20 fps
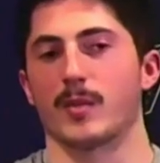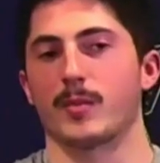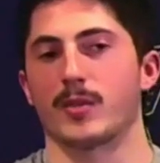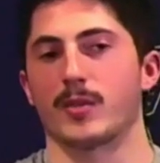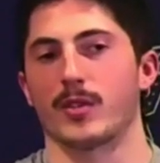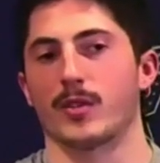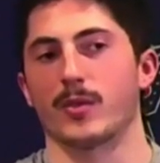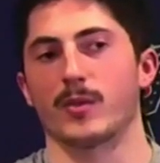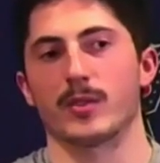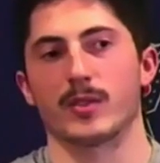
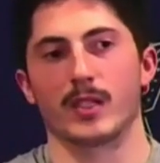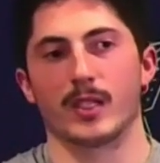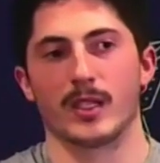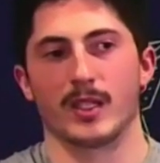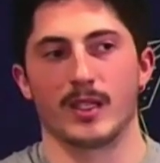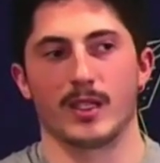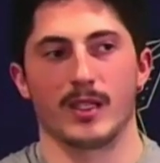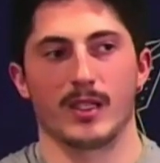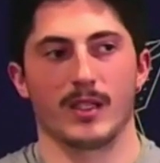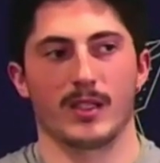So
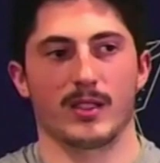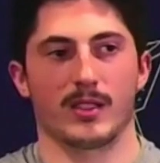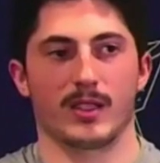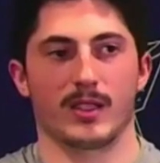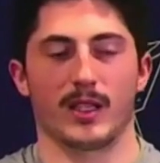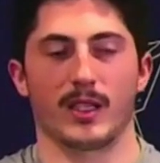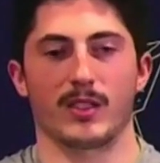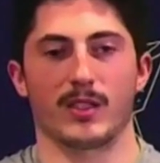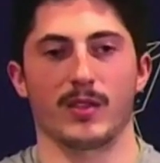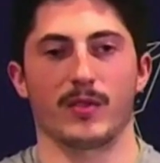I think
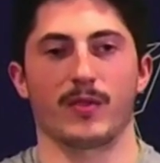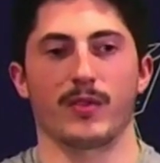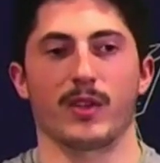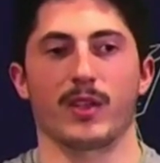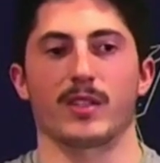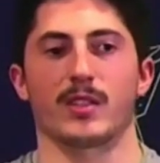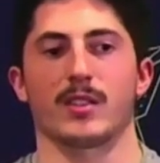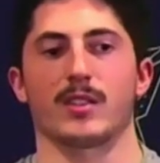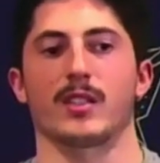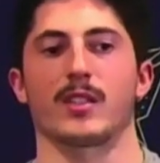it's good for
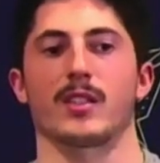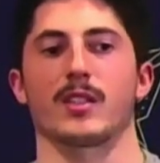us to